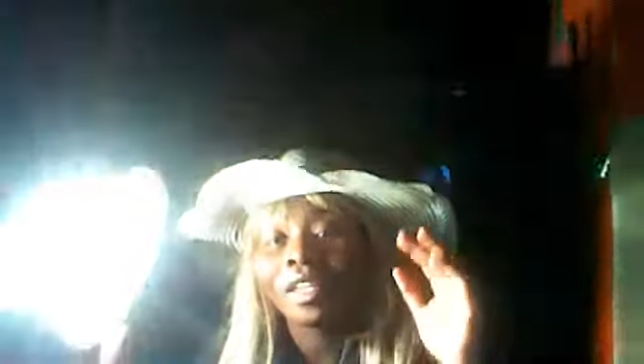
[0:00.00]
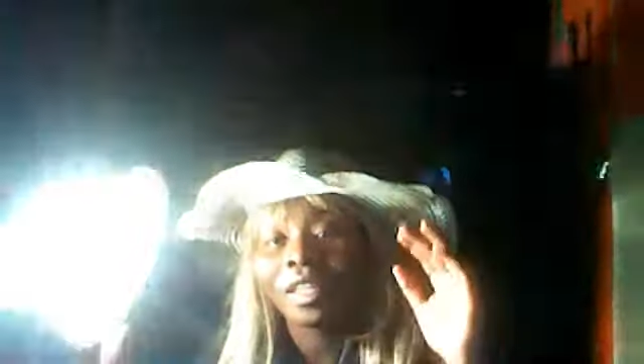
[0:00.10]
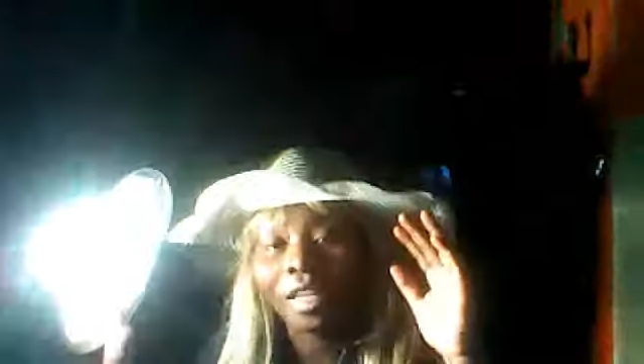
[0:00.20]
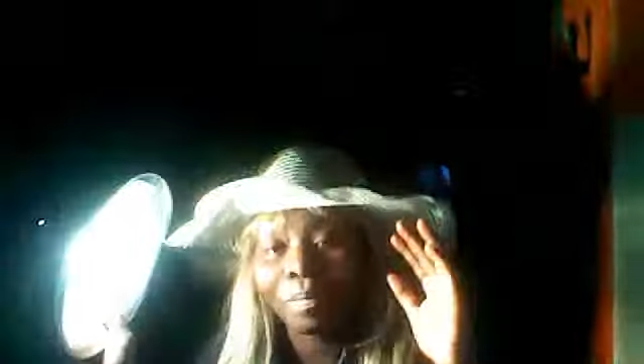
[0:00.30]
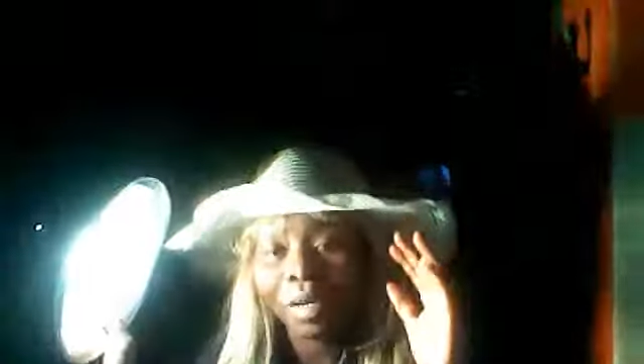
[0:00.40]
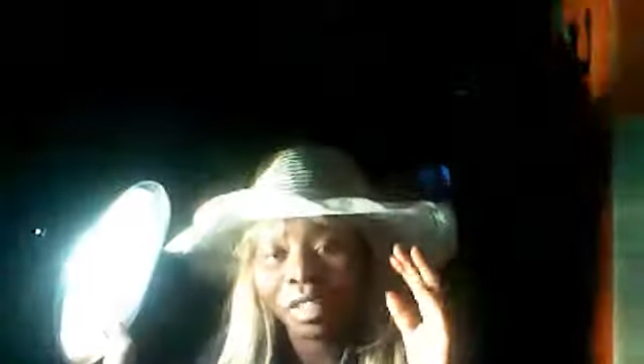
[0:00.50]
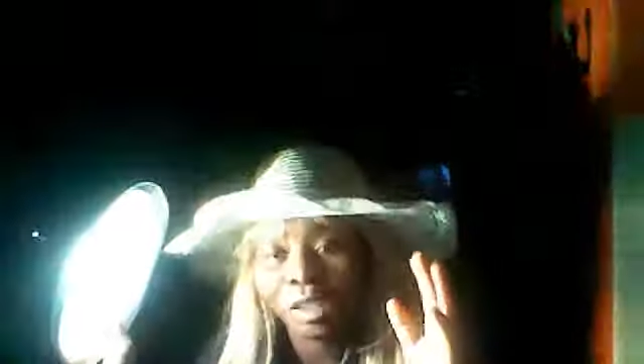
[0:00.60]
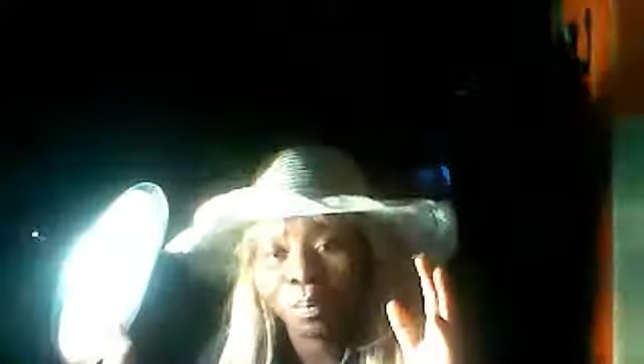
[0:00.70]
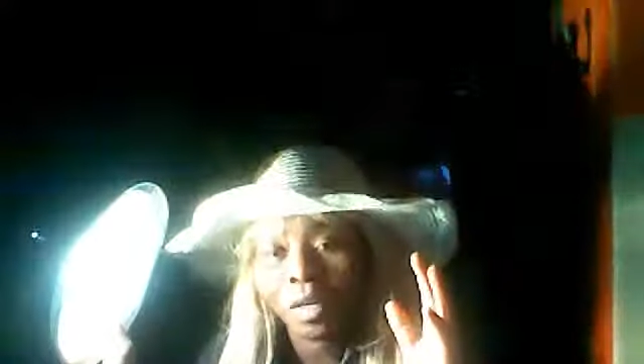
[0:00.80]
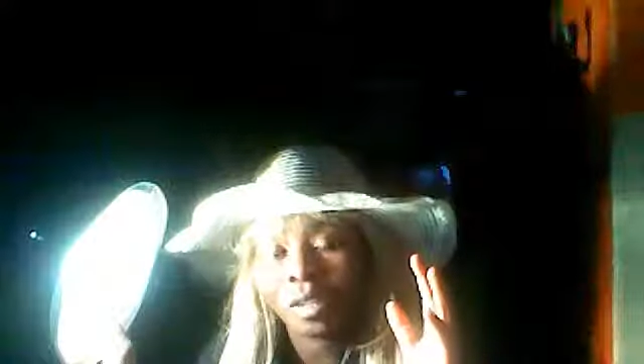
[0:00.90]
They make
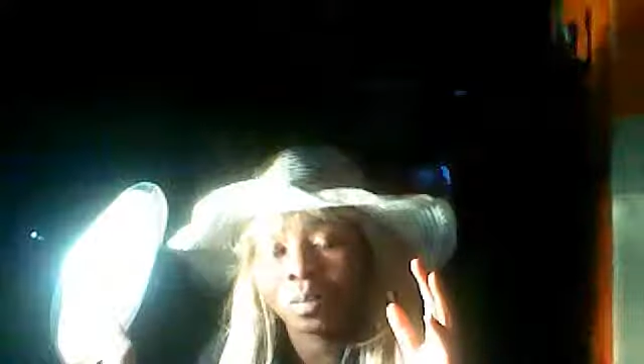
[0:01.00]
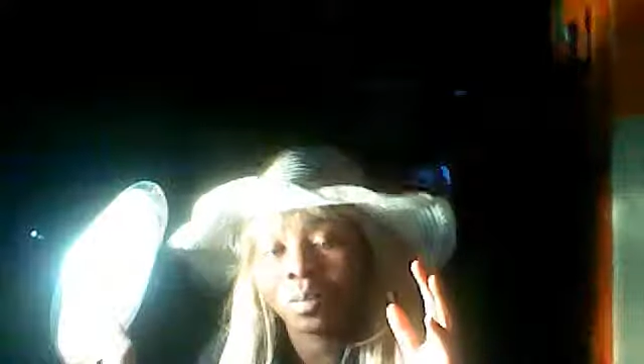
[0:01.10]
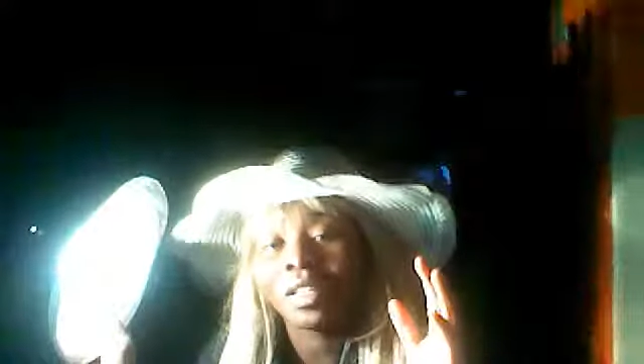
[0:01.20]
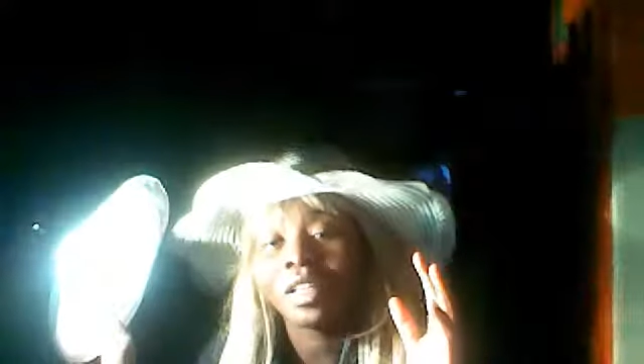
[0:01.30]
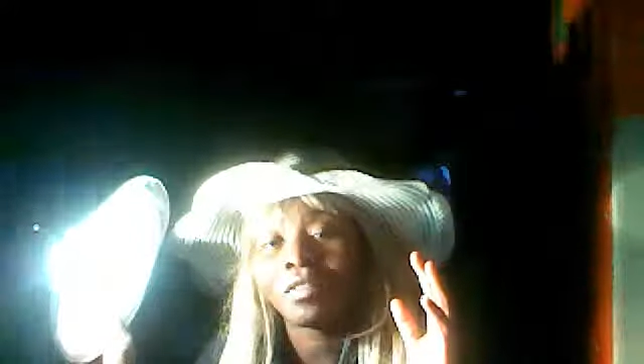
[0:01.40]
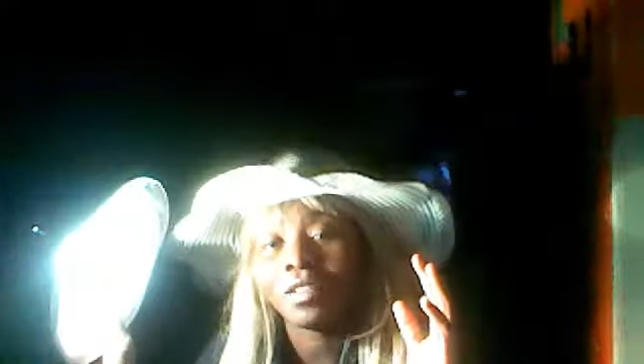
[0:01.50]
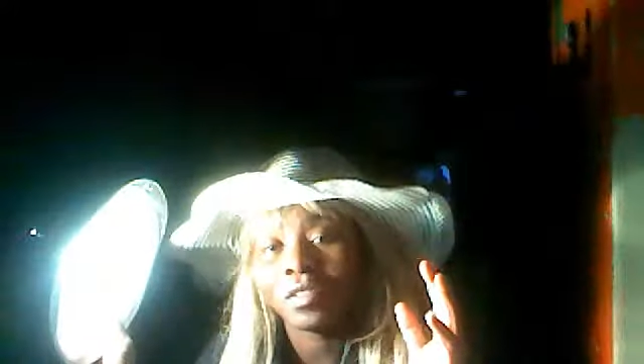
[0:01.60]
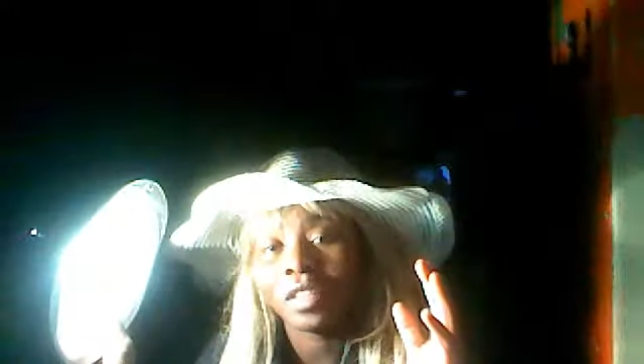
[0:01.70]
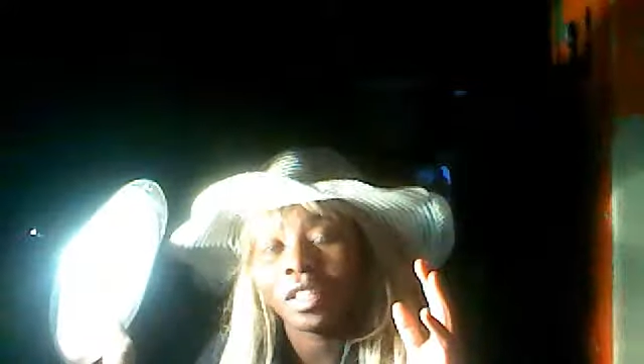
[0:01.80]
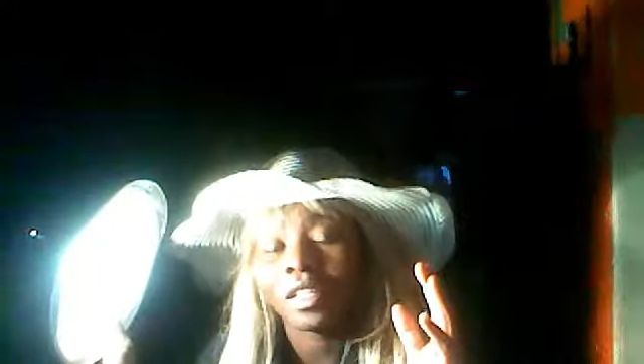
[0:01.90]
this passport day
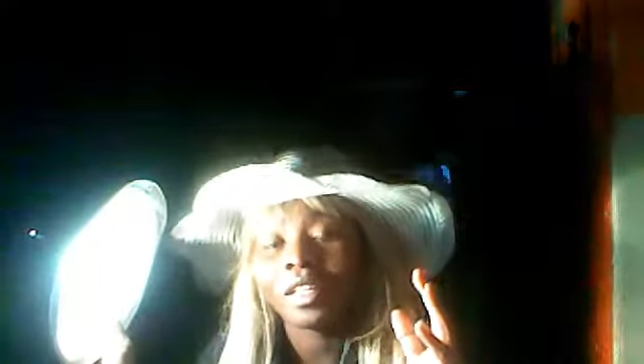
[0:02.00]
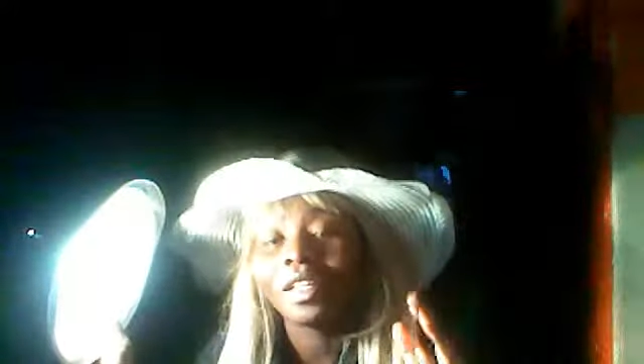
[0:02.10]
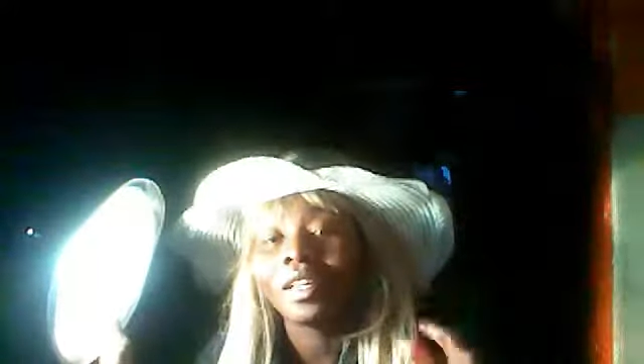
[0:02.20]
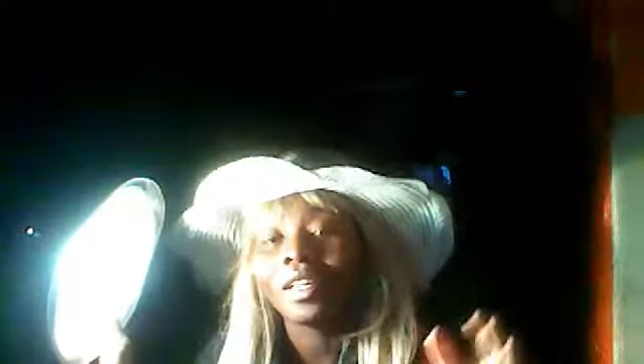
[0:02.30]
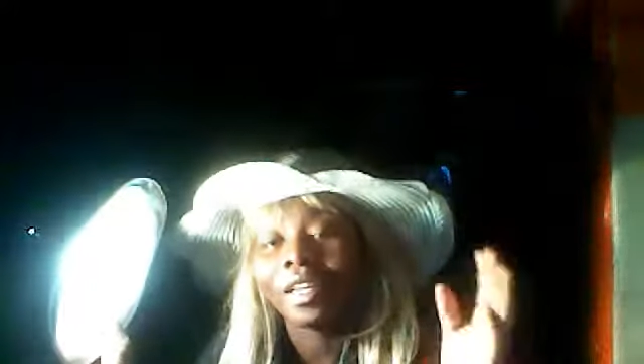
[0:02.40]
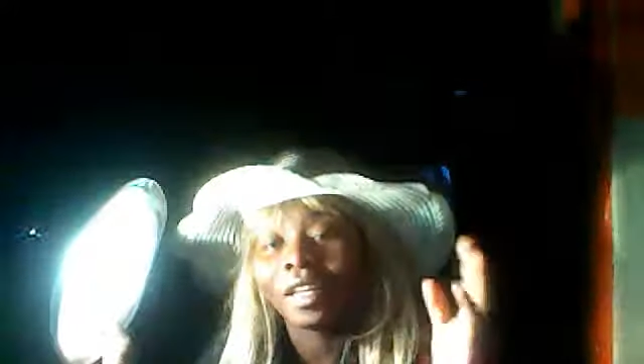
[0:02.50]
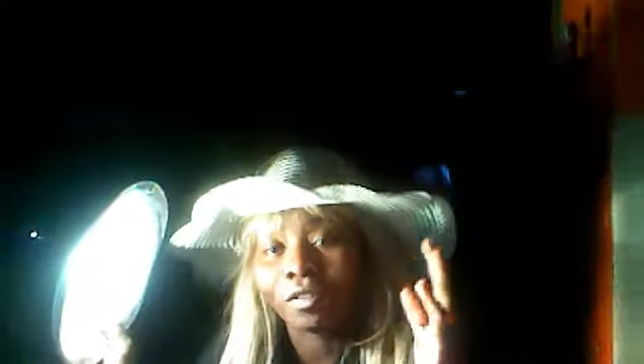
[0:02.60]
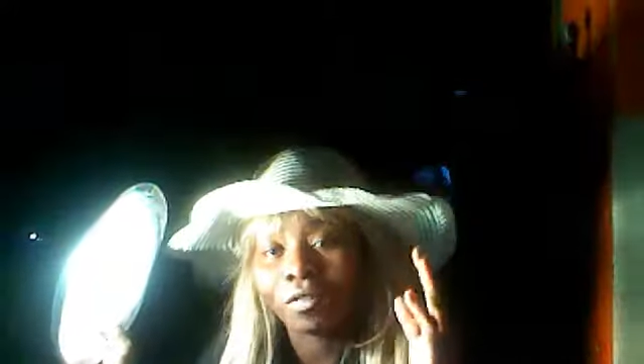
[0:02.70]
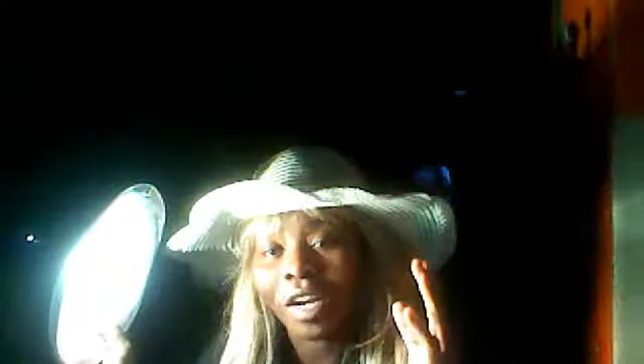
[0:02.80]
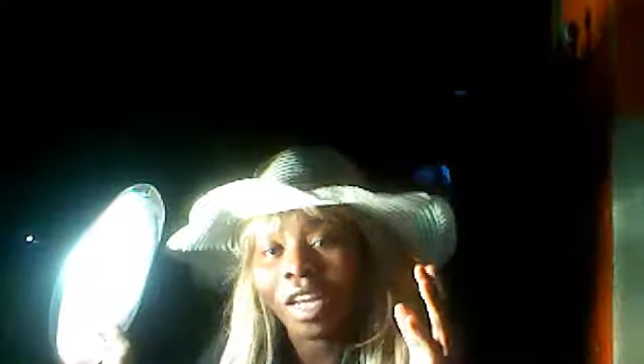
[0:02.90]
15. It's
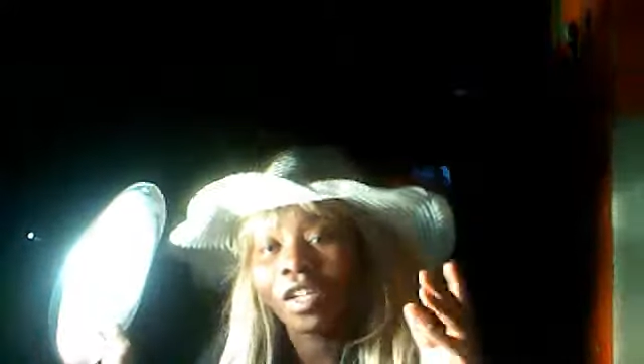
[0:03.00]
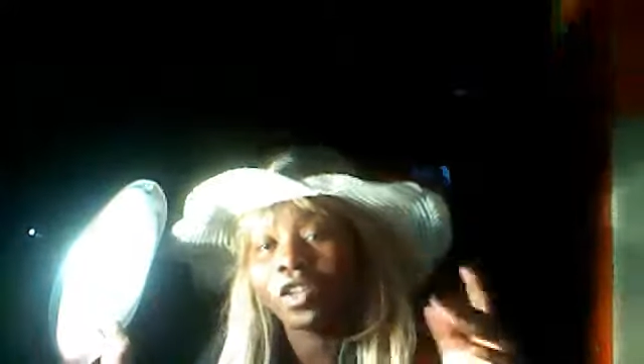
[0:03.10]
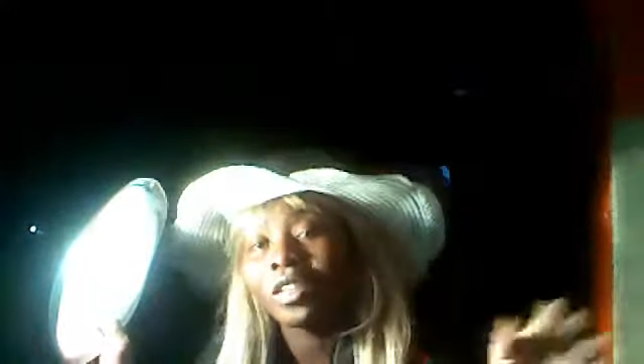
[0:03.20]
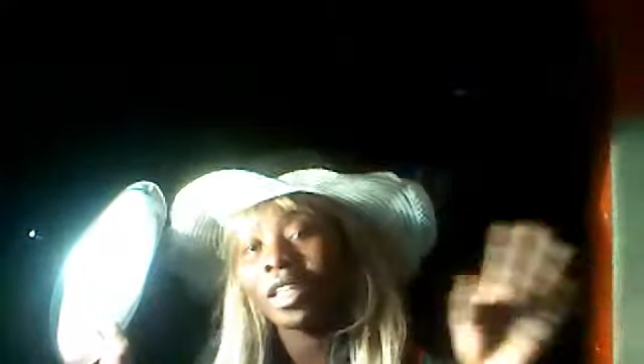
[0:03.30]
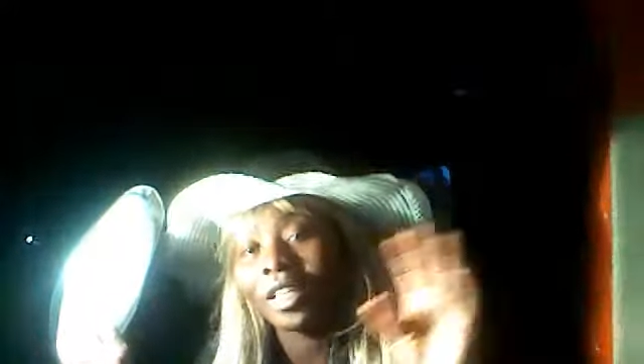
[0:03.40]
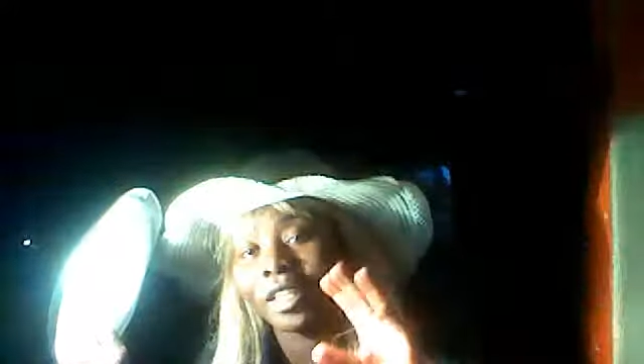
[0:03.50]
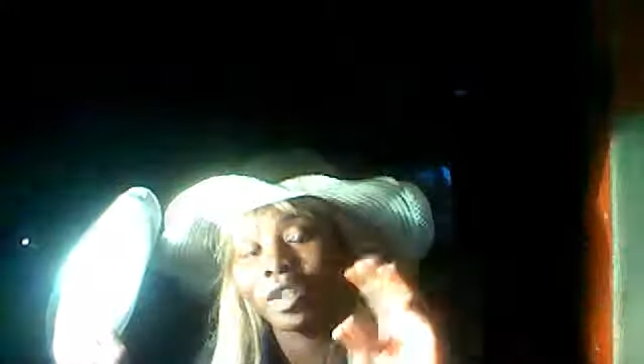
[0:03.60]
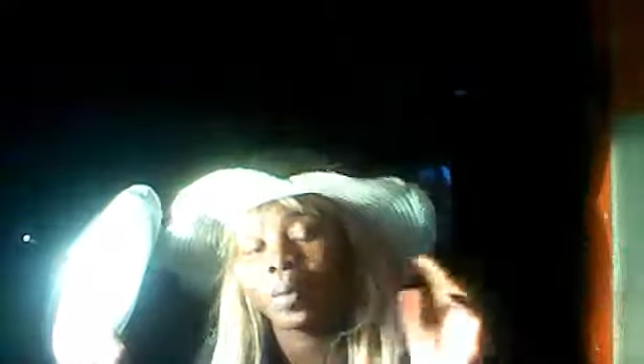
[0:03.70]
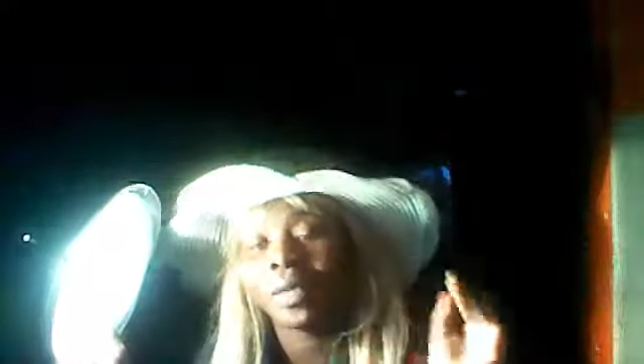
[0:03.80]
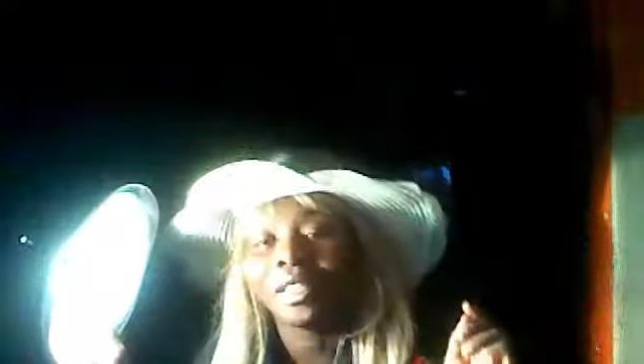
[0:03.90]
valid till day
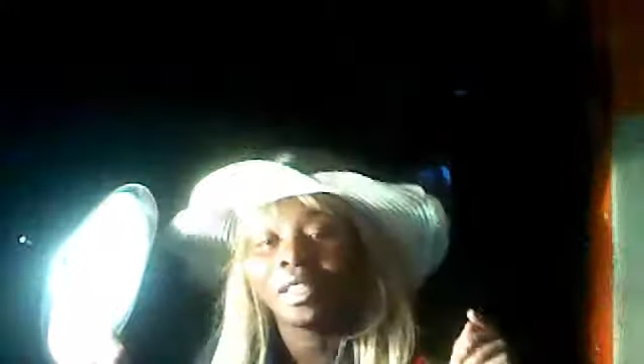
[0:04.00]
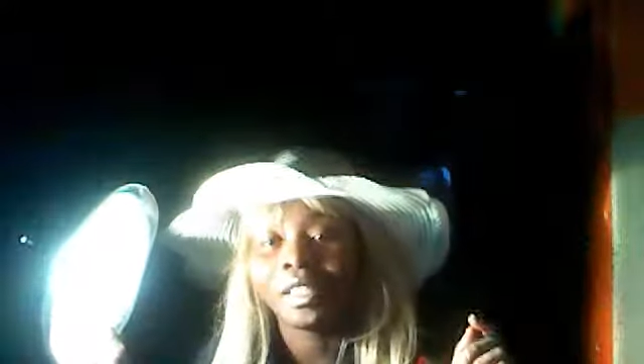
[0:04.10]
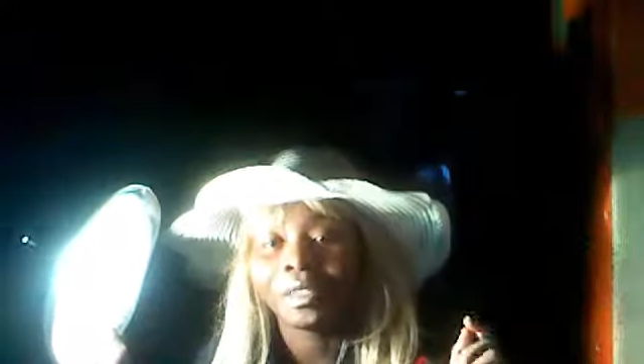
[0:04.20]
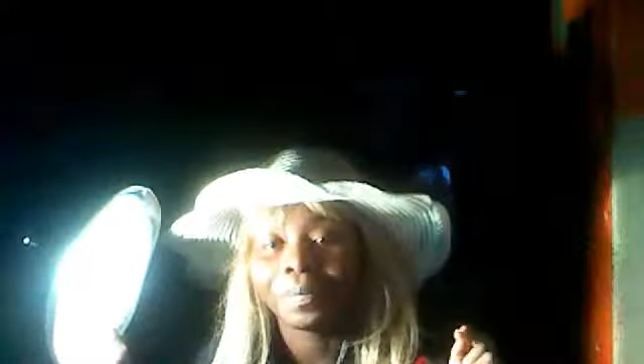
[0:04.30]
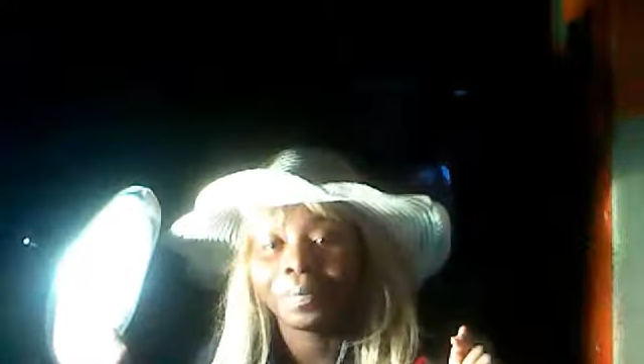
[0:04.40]
20.